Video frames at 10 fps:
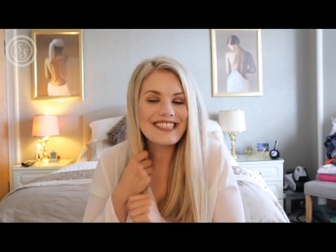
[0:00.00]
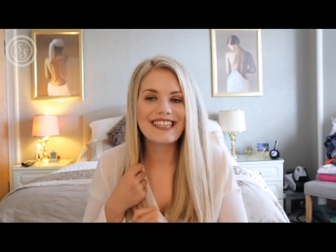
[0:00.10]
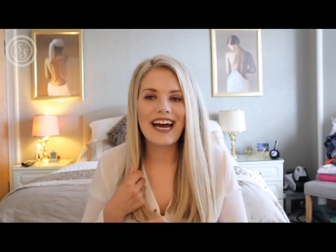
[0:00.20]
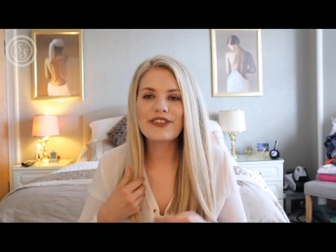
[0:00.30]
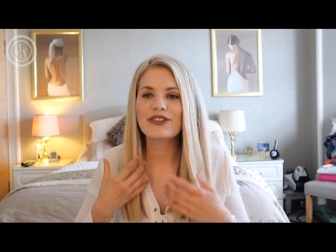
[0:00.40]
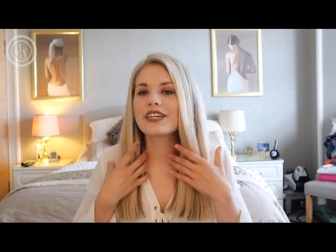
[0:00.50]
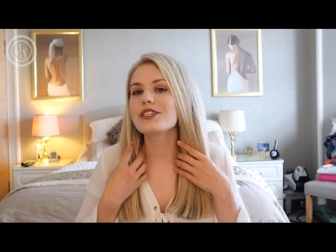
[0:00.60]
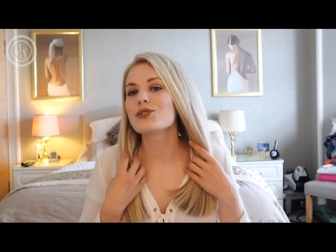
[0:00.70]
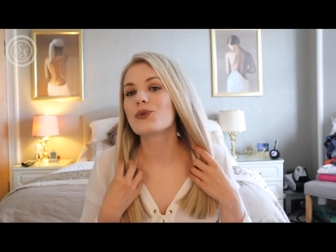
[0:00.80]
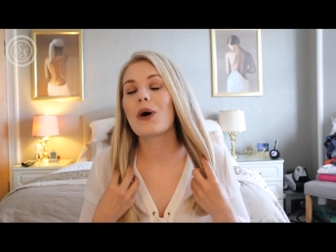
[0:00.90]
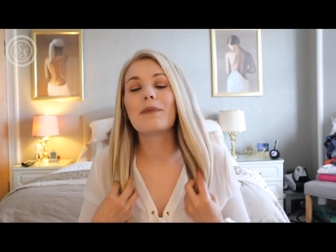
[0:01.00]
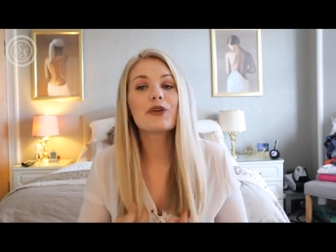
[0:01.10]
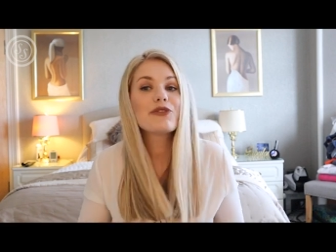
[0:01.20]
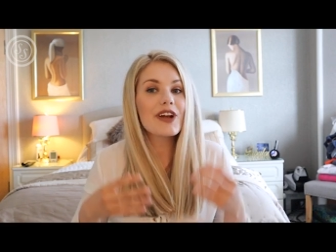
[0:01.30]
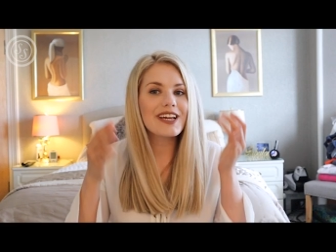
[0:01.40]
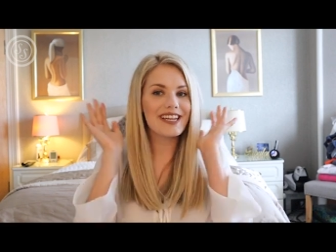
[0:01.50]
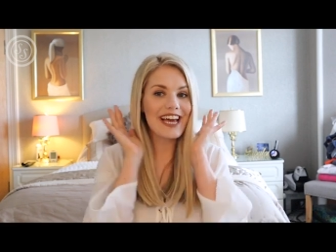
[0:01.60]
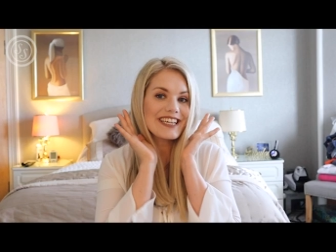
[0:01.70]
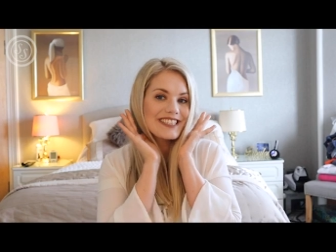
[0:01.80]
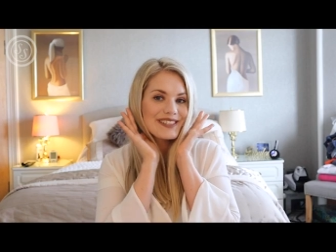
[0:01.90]
Saturday, so I'm looking very
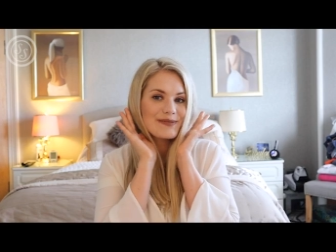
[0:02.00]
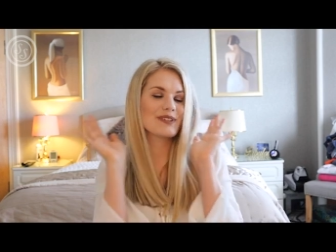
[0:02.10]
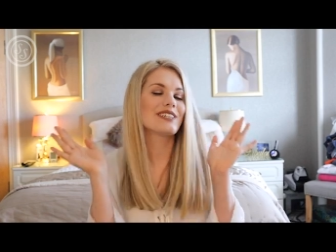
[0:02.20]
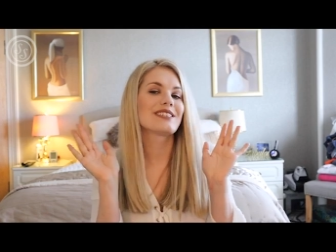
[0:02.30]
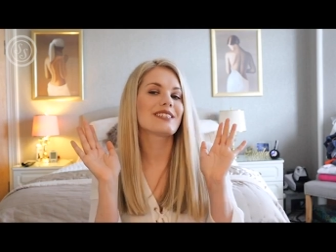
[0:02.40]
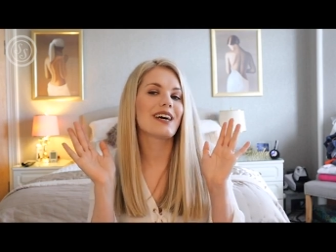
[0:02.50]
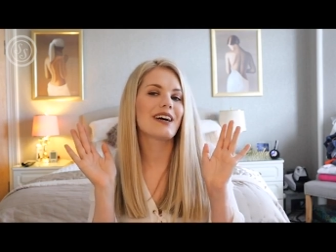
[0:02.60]
nice because,